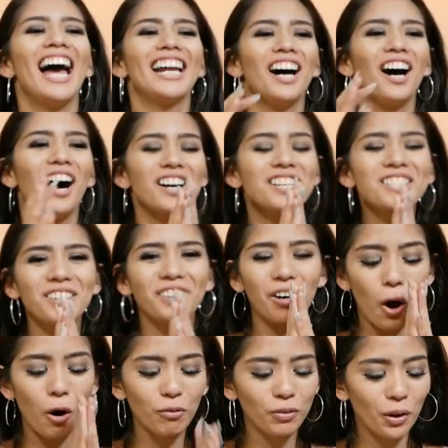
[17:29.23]
And
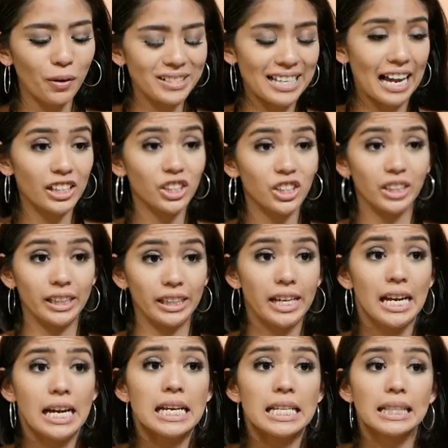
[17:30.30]
also, Oflo is
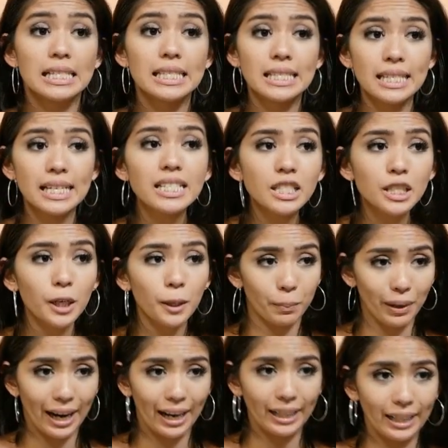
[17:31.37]
actually the sister